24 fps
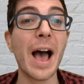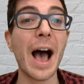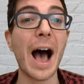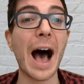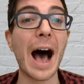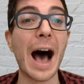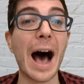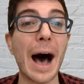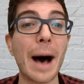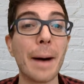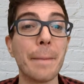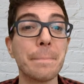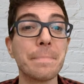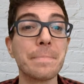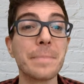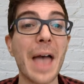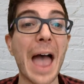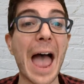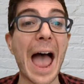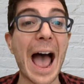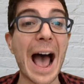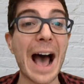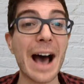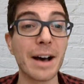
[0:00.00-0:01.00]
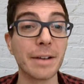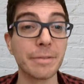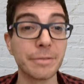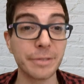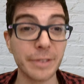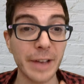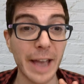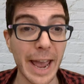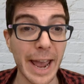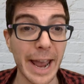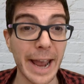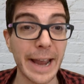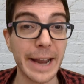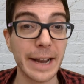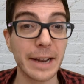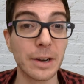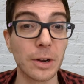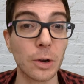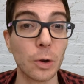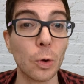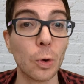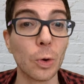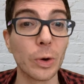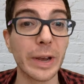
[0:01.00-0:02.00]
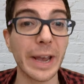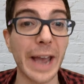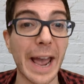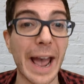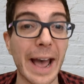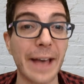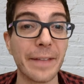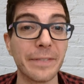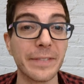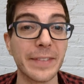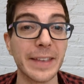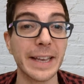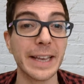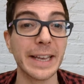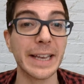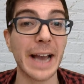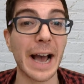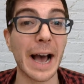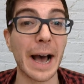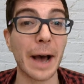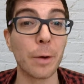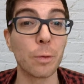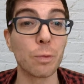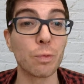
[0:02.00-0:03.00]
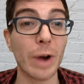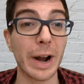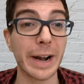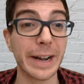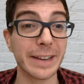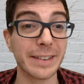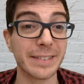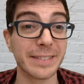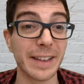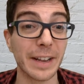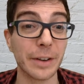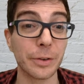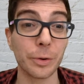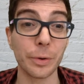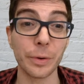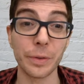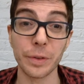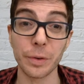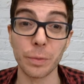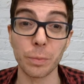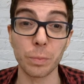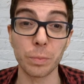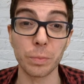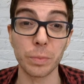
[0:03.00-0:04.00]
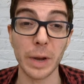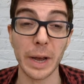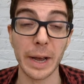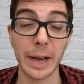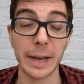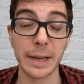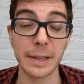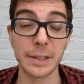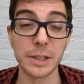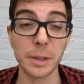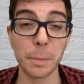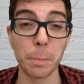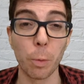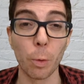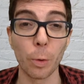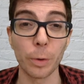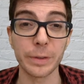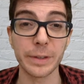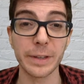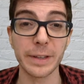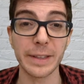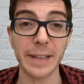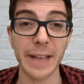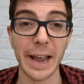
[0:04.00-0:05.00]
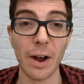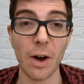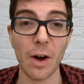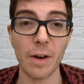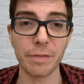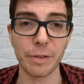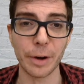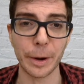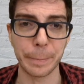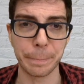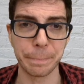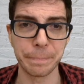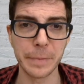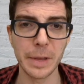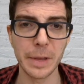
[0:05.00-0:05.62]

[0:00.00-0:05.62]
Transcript: um, have a look at the uh, Writing Center and the uh, support that they offer.